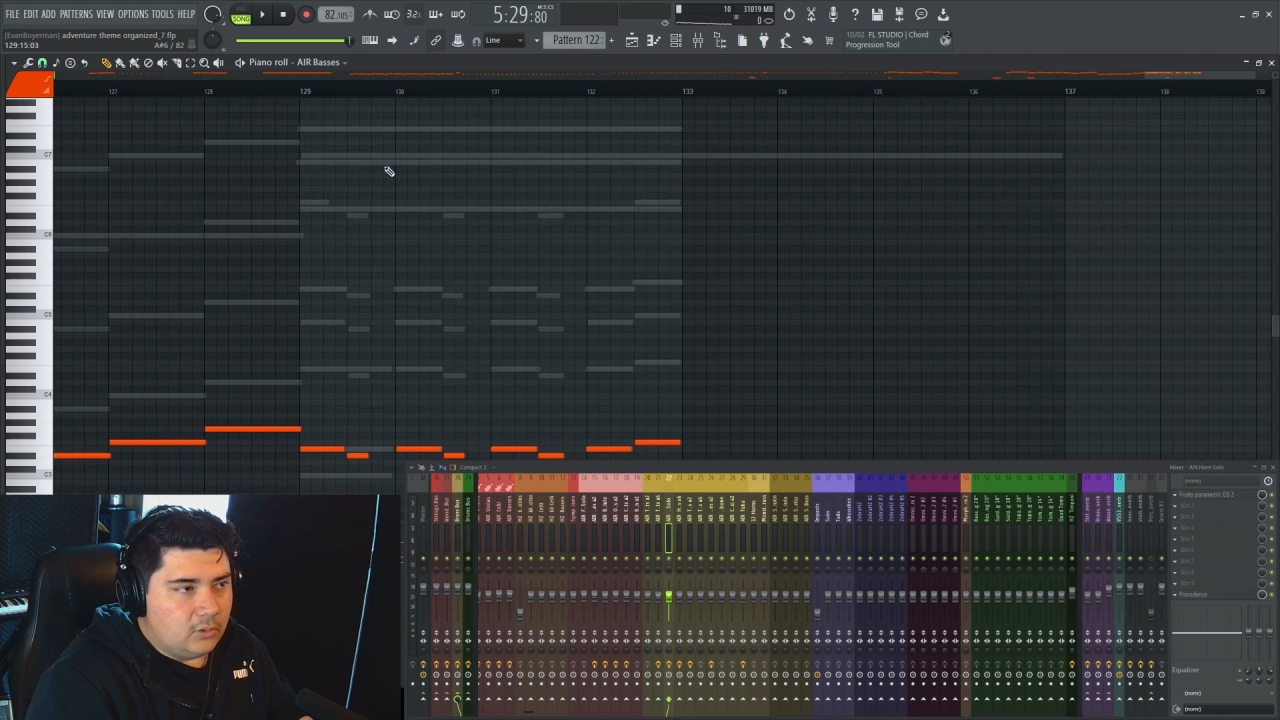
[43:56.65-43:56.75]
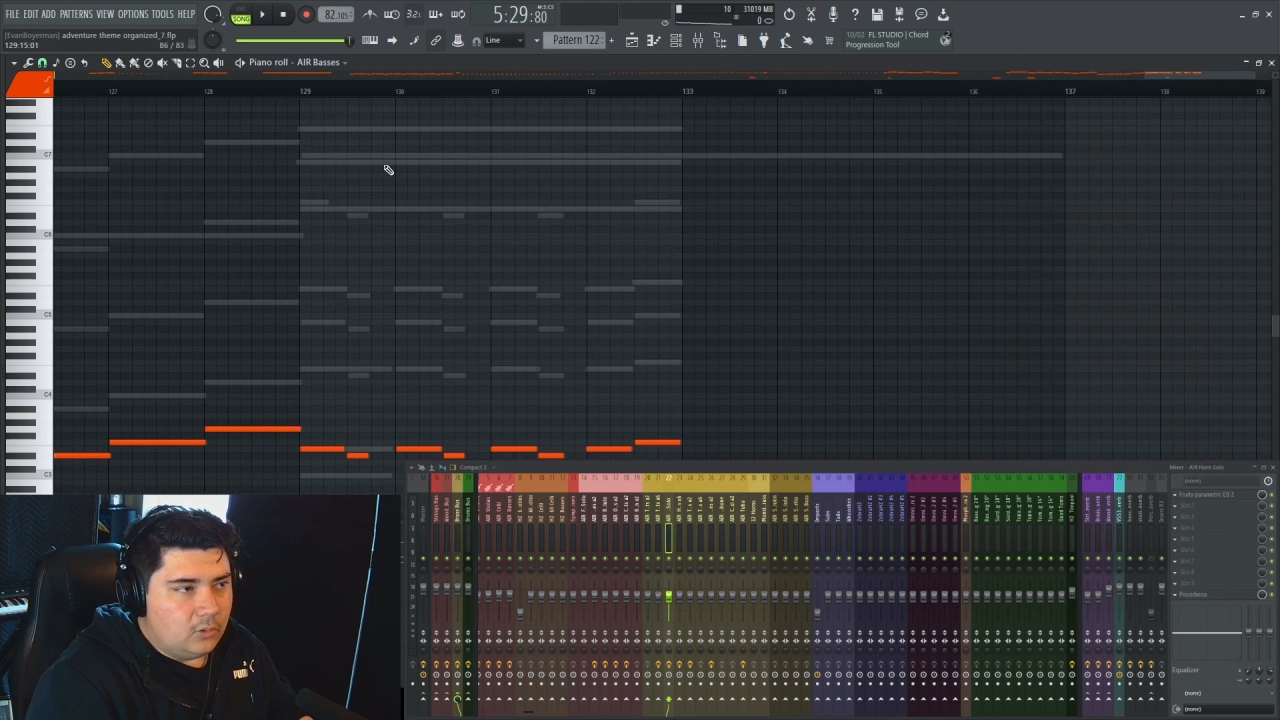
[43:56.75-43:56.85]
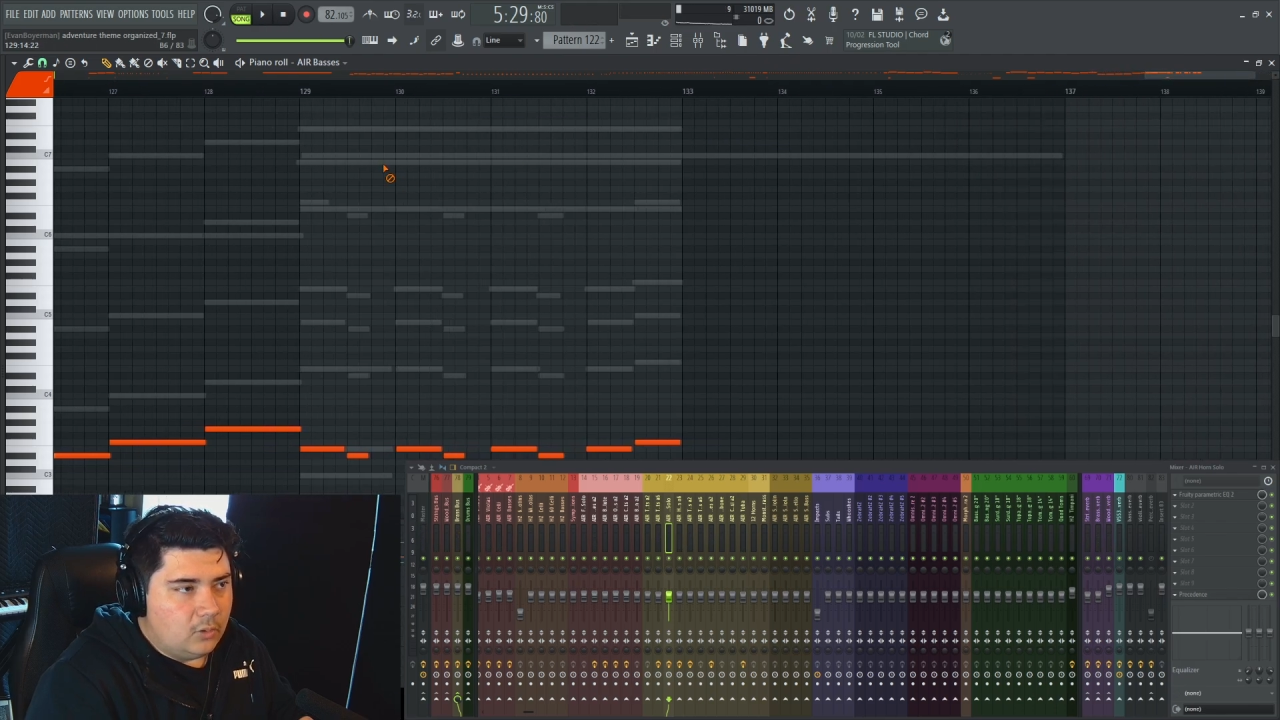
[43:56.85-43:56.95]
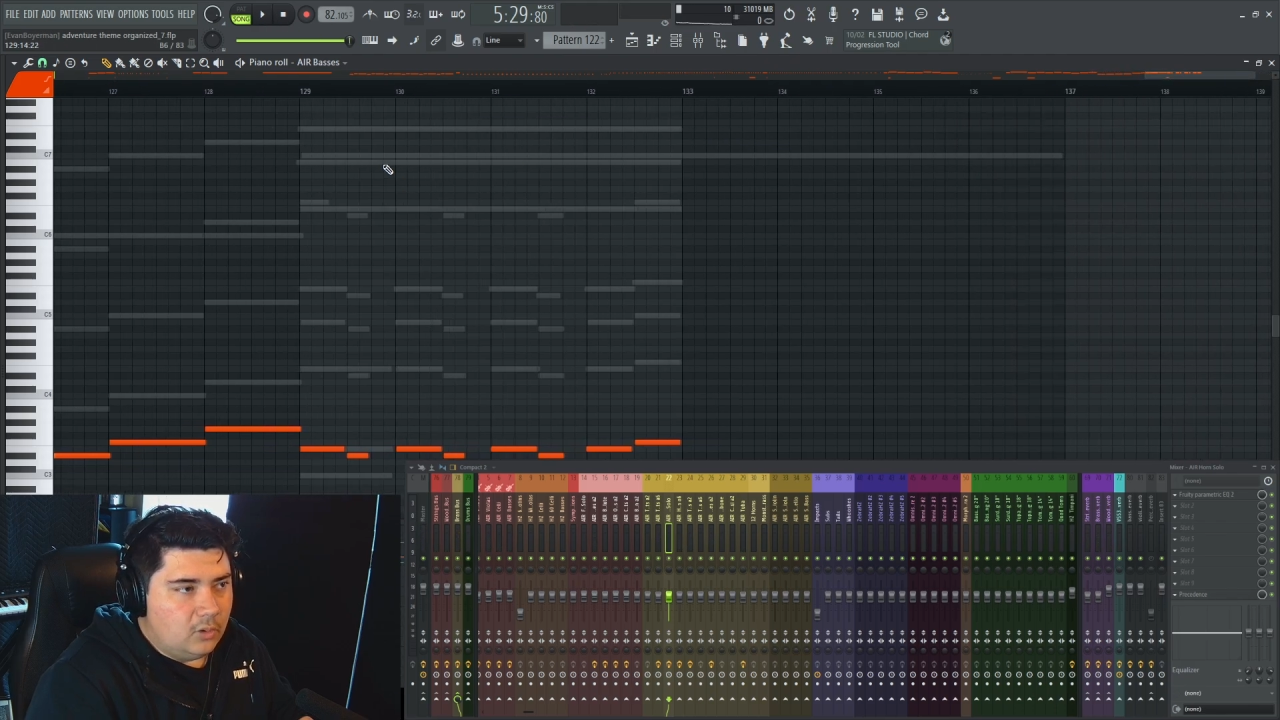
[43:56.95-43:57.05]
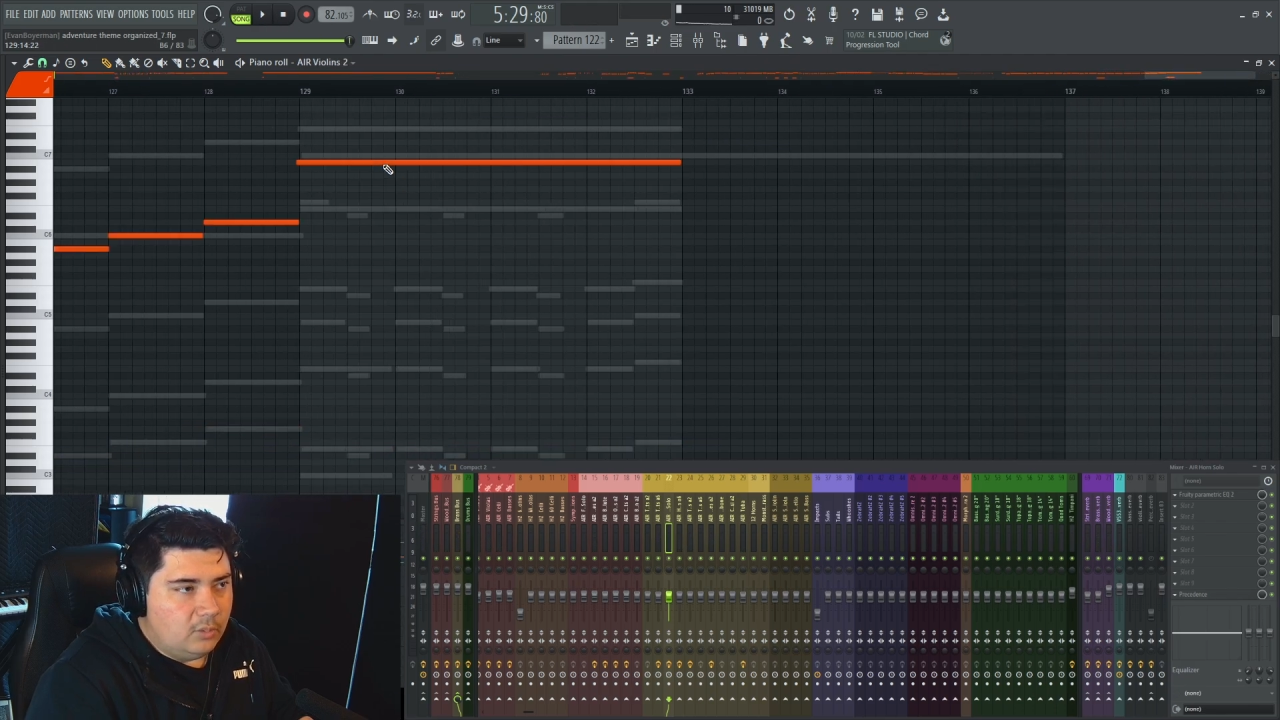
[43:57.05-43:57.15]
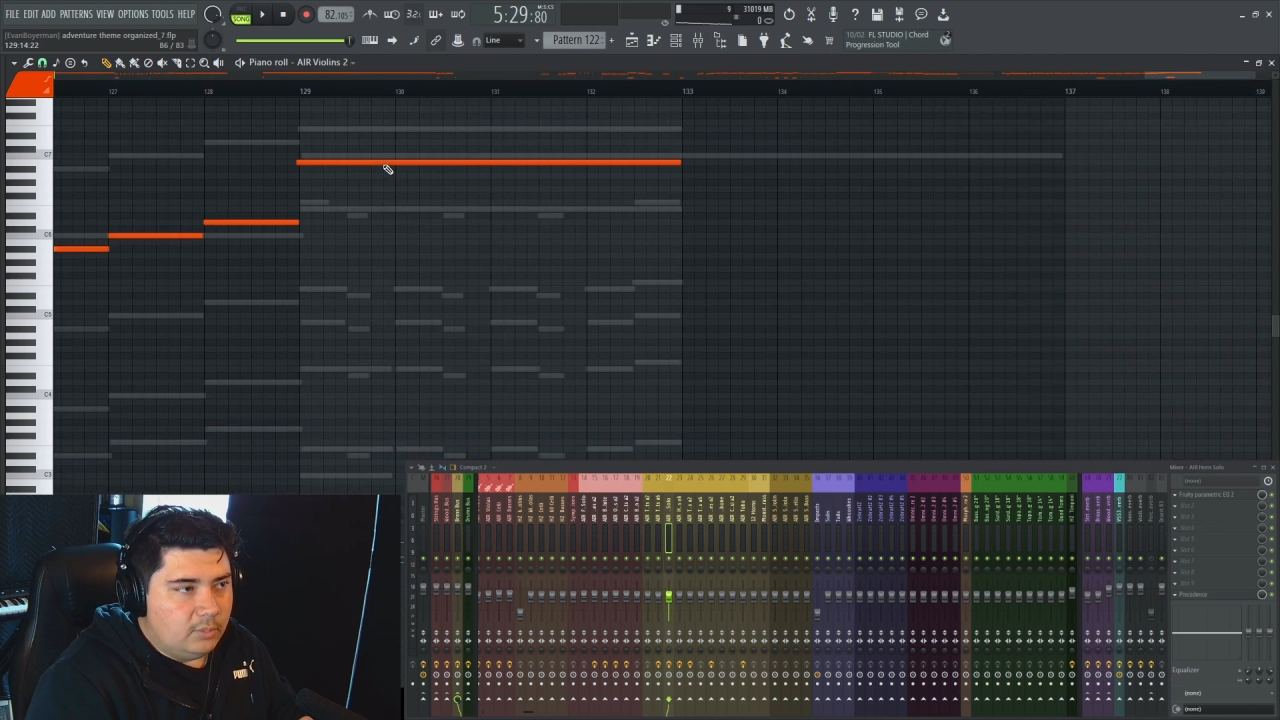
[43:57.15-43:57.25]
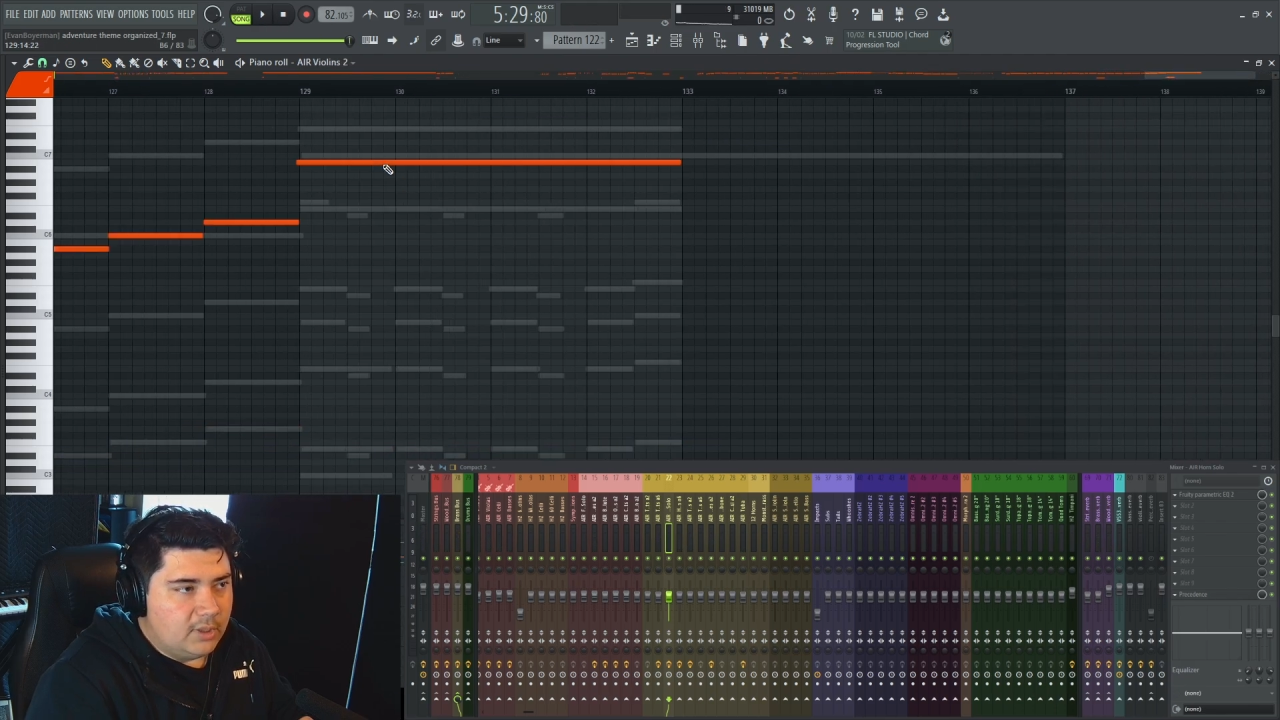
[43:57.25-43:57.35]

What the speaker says: a whole